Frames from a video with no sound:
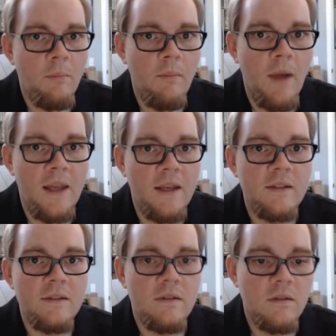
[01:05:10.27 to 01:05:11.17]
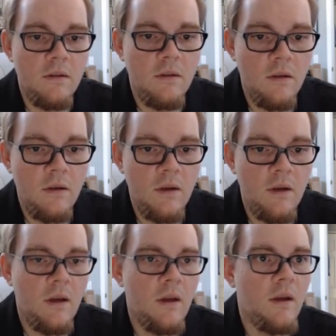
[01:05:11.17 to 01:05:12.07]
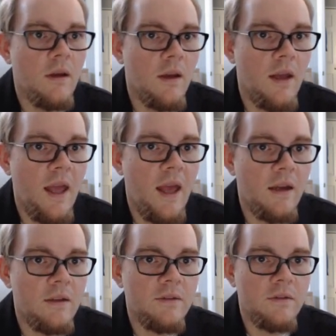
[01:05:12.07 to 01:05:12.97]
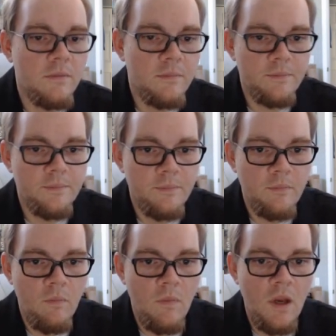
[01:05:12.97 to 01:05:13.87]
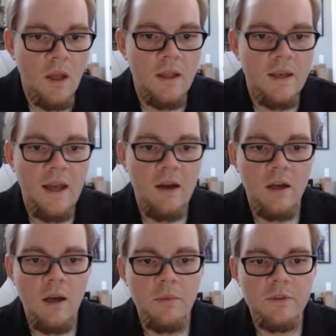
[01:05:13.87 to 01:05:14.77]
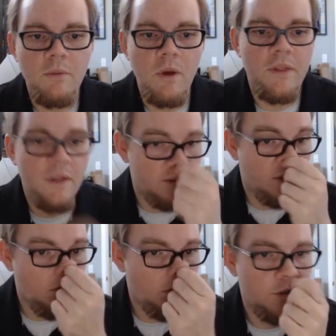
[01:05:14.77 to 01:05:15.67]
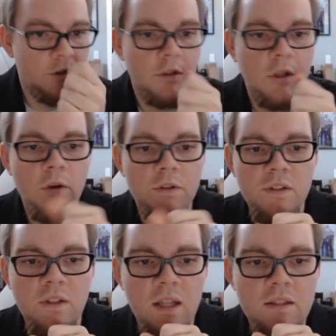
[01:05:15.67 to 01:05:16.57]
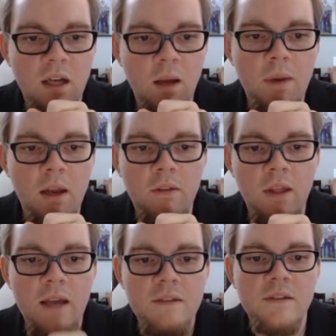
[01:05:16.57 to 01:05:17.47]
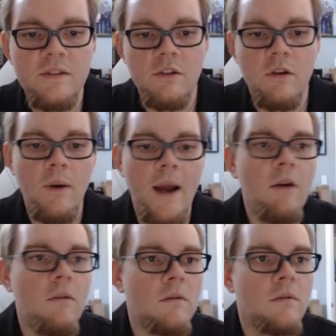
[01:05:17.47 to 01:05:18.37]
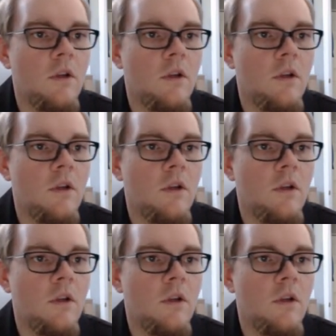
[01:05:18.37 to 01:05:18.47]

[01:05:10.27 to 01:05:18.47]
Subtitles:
minus x. Now, a couple small things here. What you should notice is in that denominator, the x is 0 out,